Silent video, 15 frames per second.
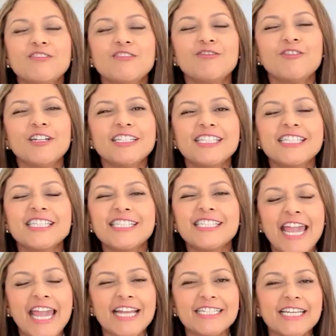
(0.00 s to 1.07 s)
different
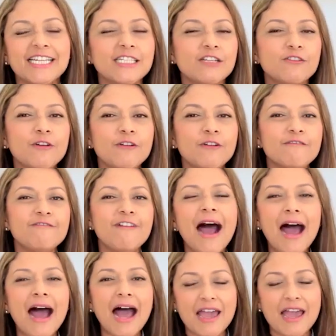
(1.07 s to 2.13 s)
state and different
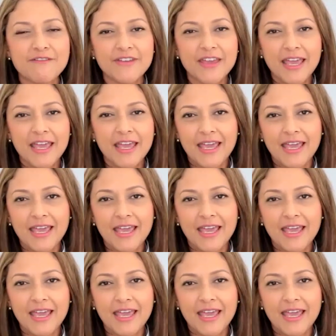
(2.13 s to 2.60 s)
vibe